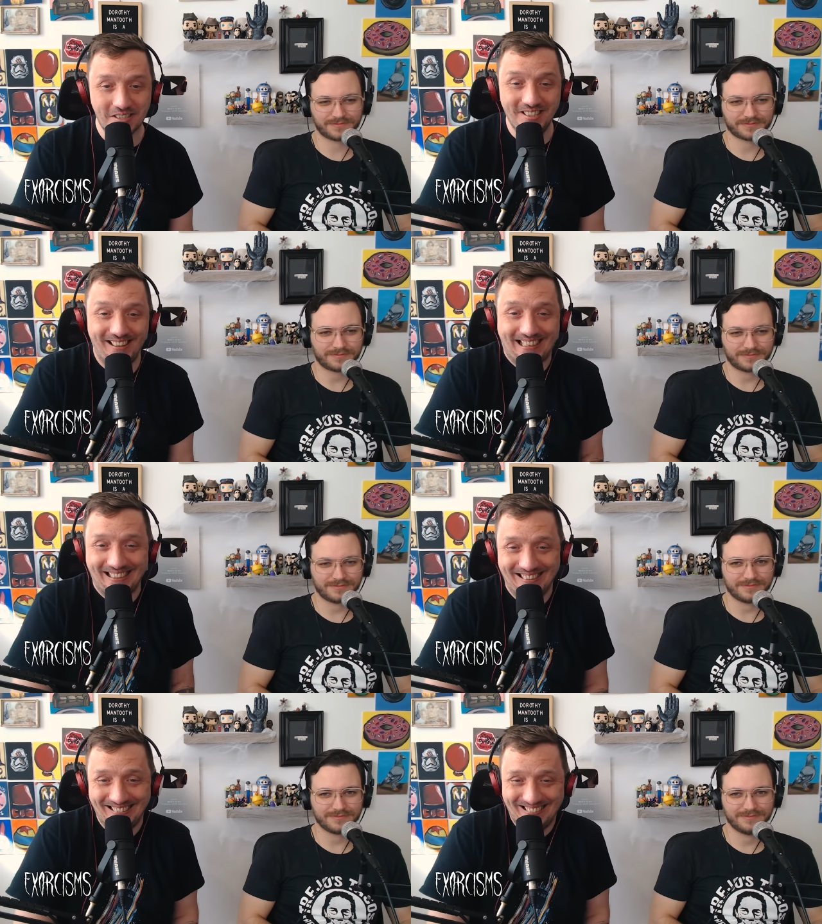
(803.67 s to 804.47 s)

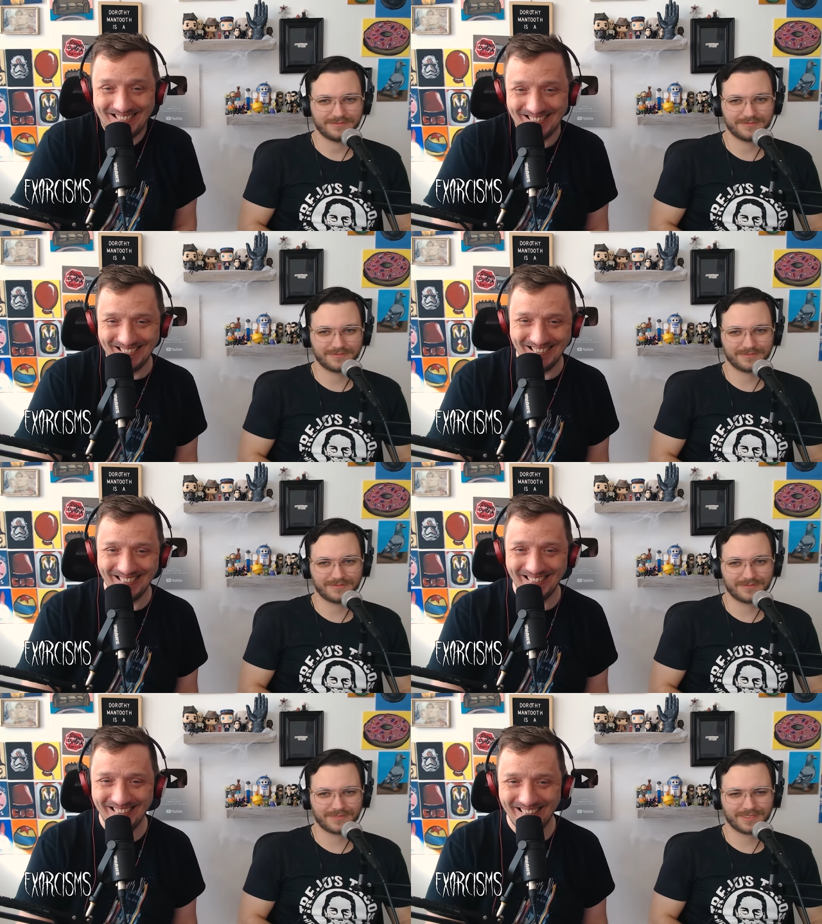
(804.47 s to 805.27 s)
Speaker 1: Luckins,
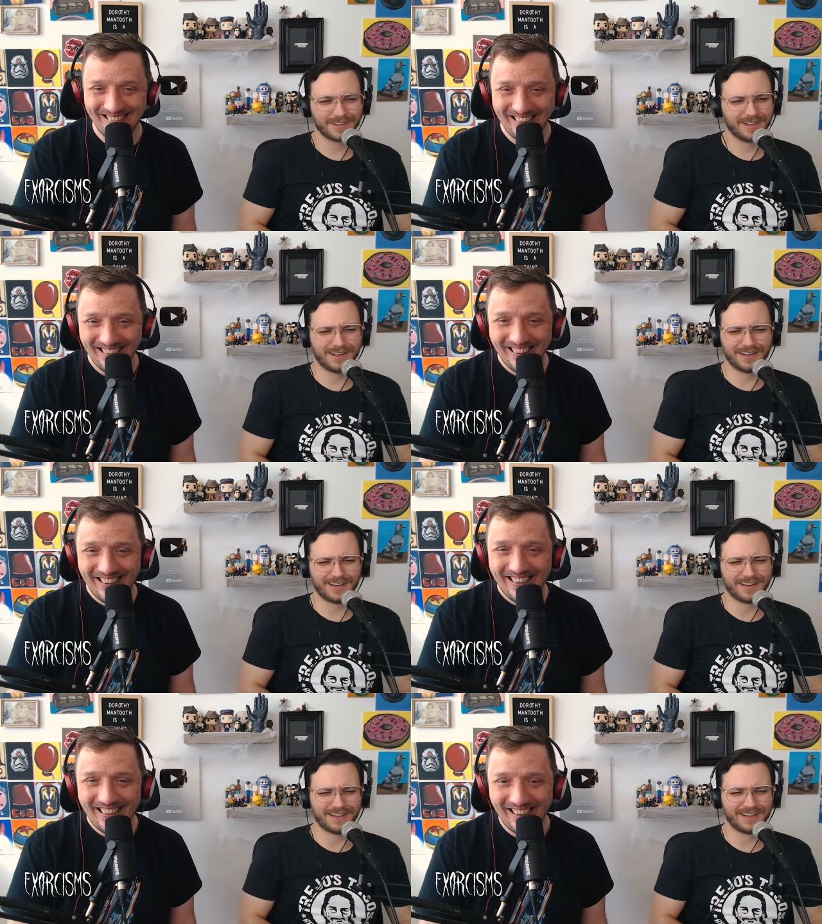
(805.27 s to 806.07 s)

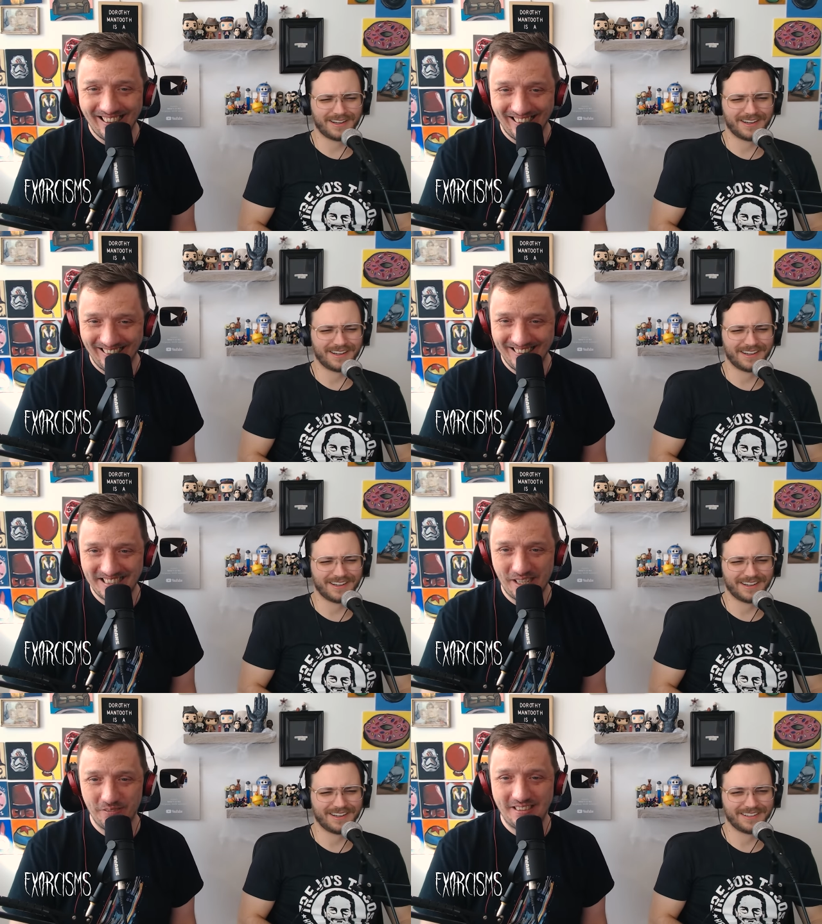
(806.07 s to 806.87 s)
uh, in
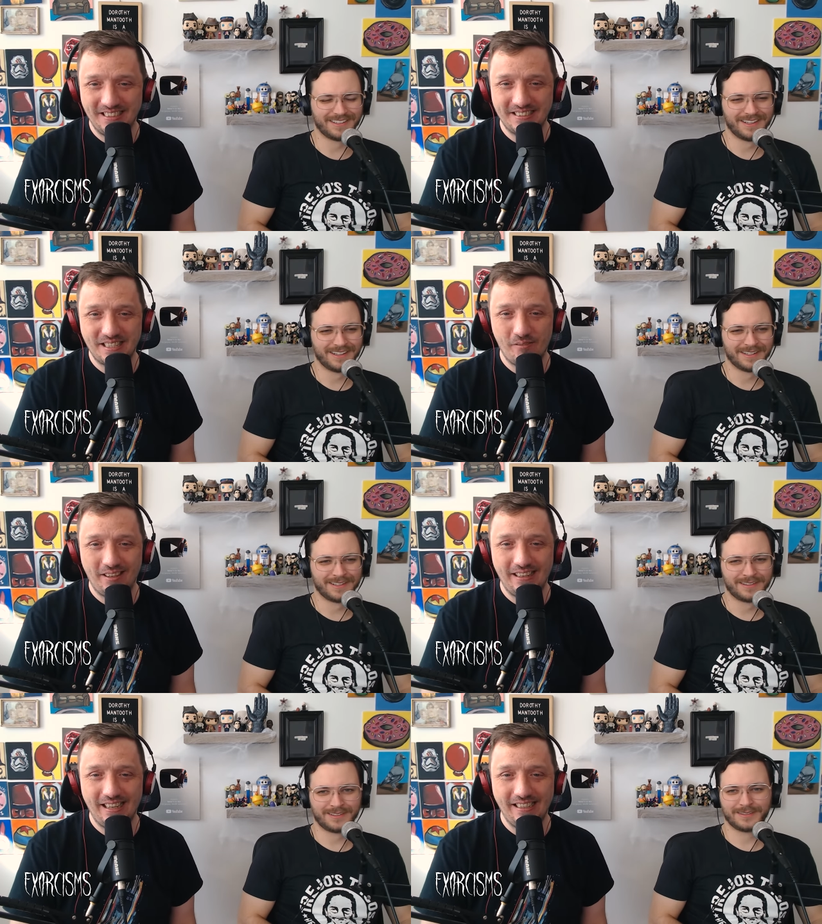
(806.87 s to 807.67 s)
seventeen
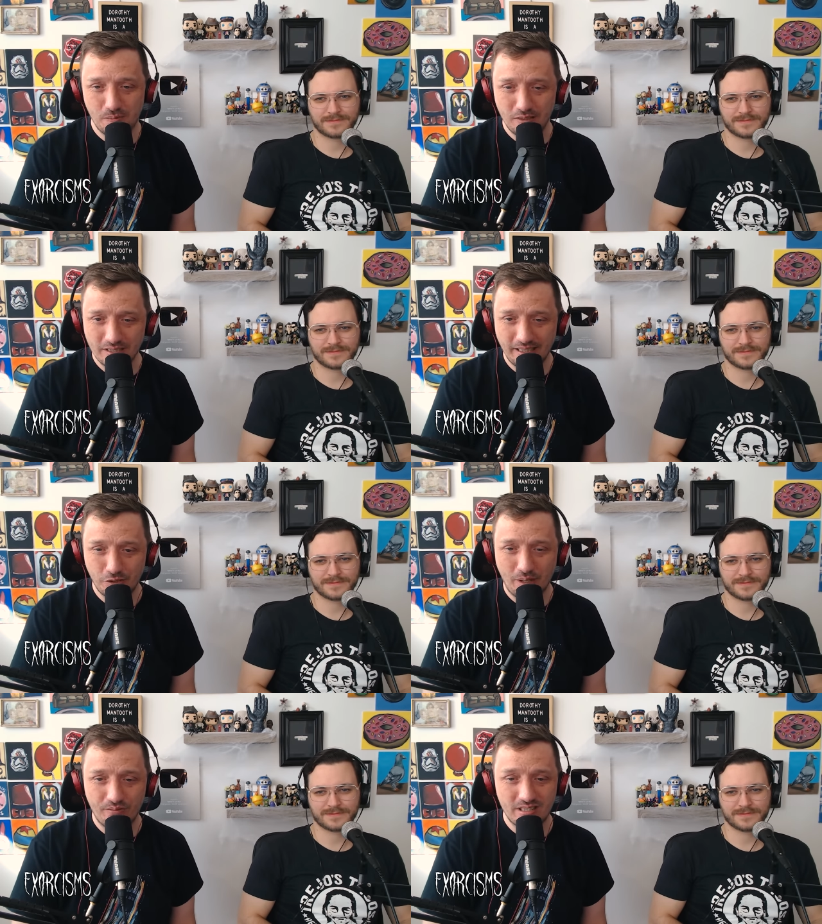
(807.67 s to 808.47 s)
seventy-eight, said
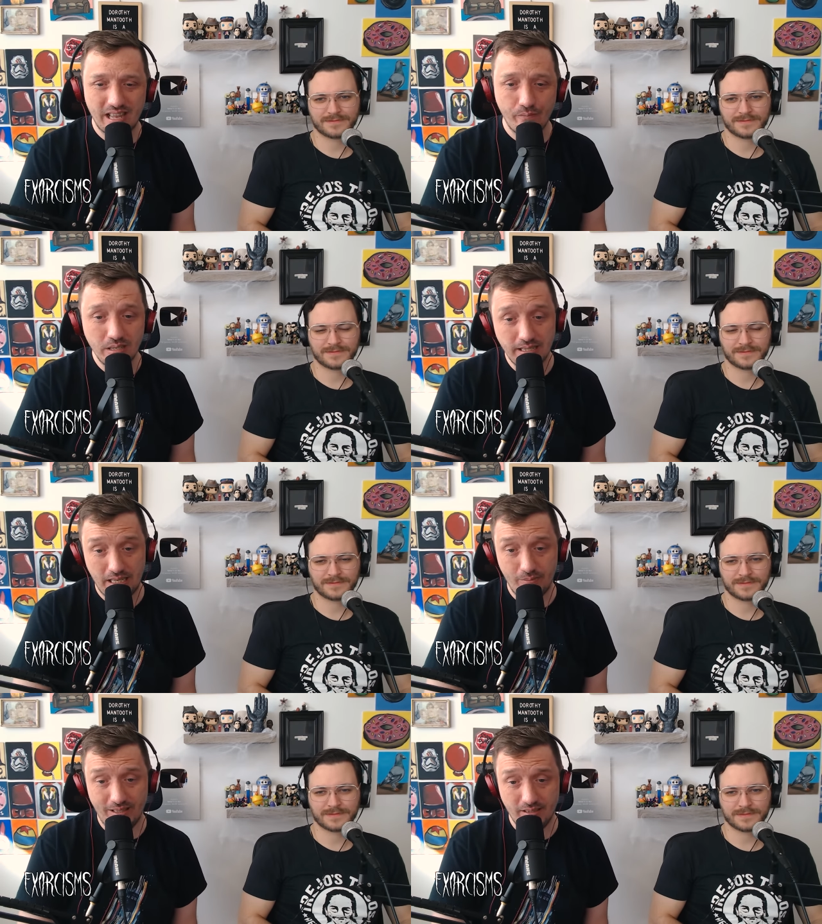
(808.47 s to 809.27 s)
to have seven
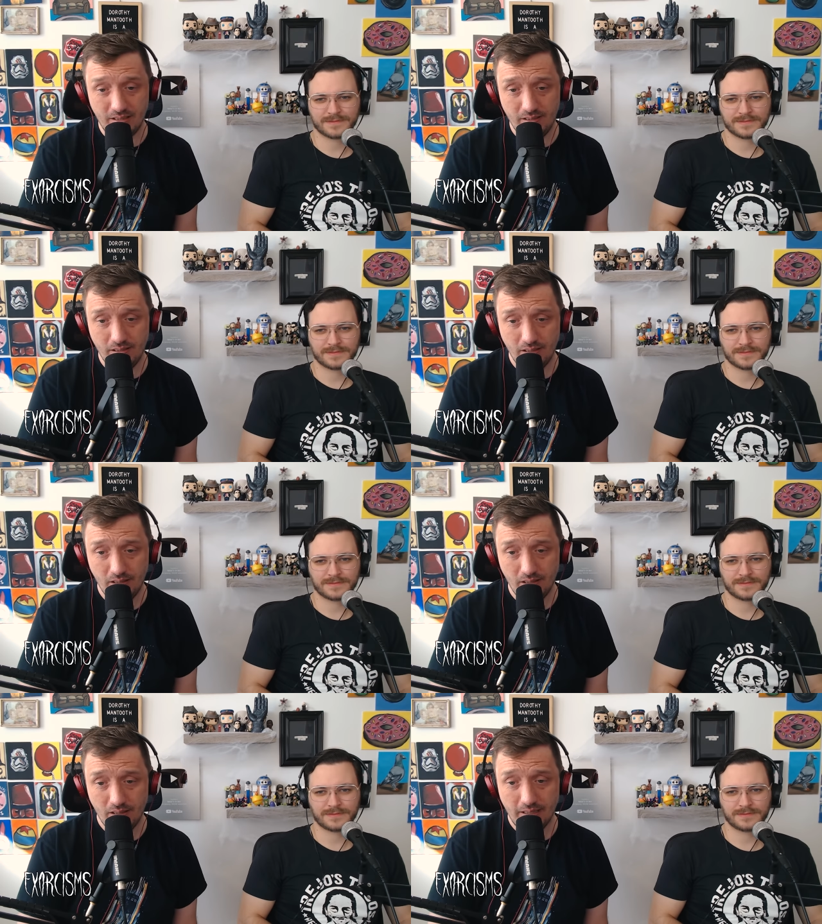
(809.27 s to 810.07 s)
demons,
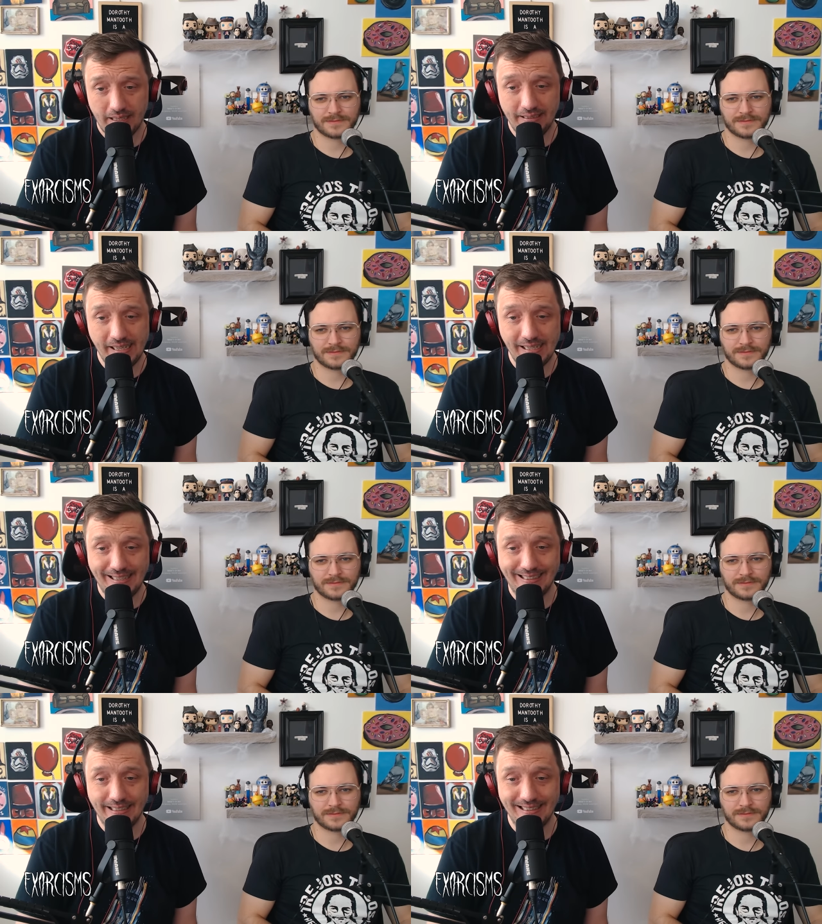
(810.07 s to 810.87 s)
and they
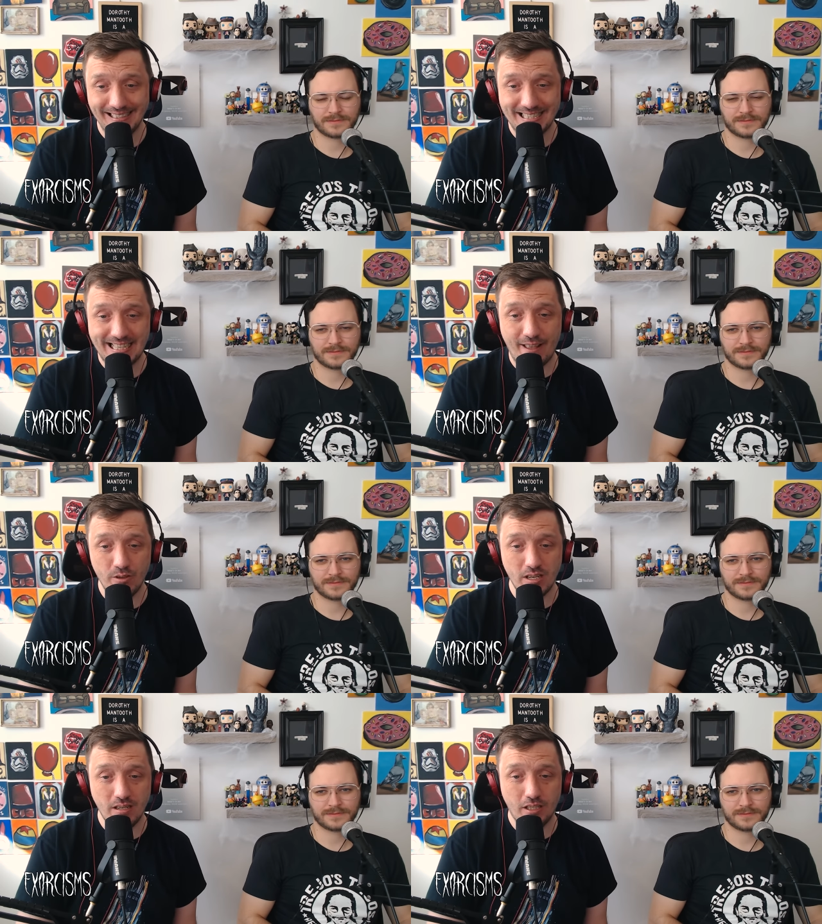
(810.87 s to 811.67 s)
needed
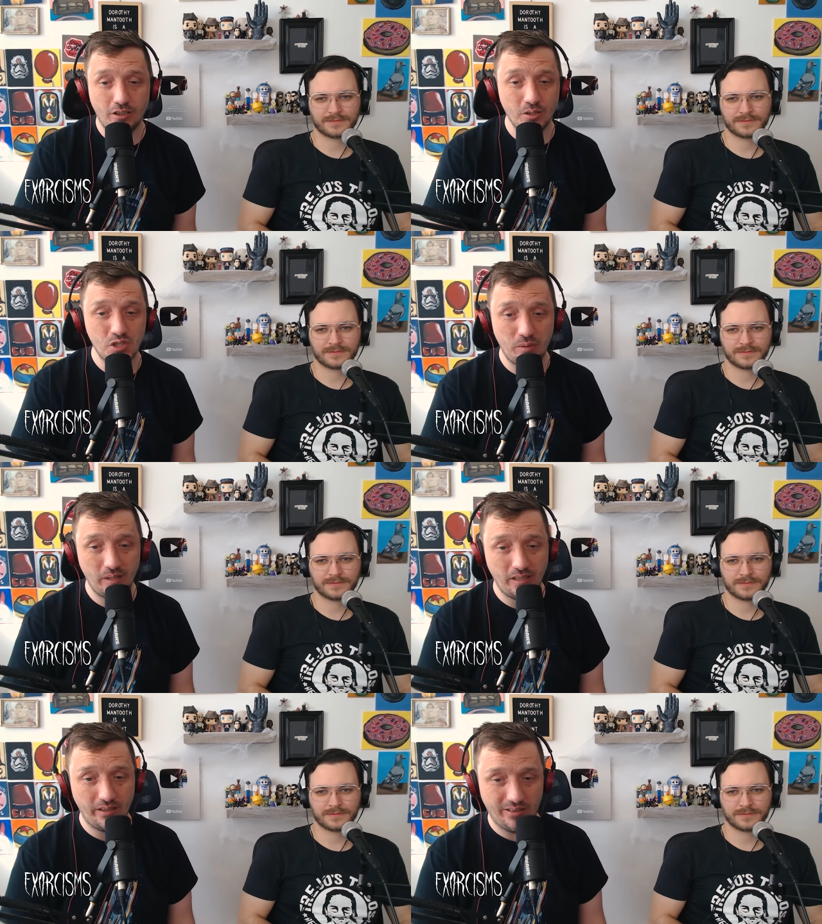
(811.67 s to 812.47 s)
seven
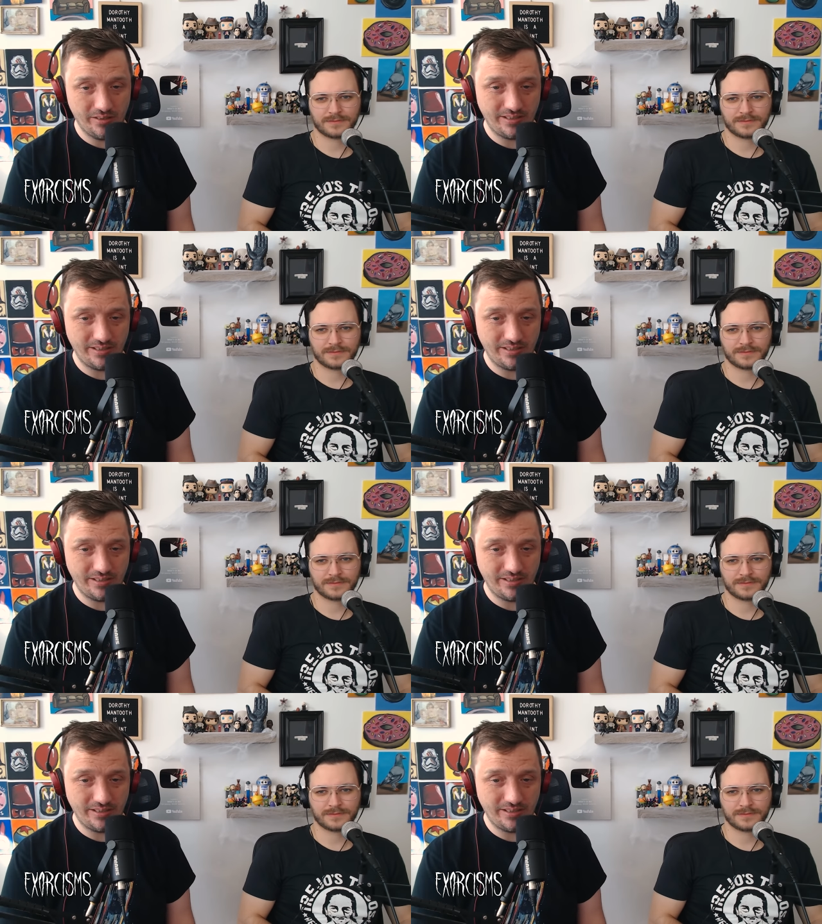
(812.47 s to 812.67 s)
clergymen in order to